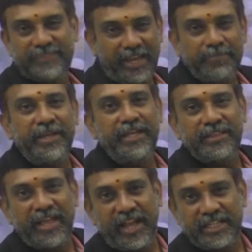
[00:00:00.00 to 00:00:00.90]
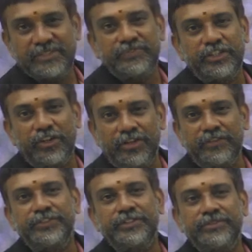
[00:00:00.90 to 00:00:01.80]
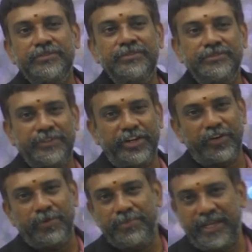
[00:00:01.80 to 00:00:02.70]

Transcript: a big thanks for all of you for your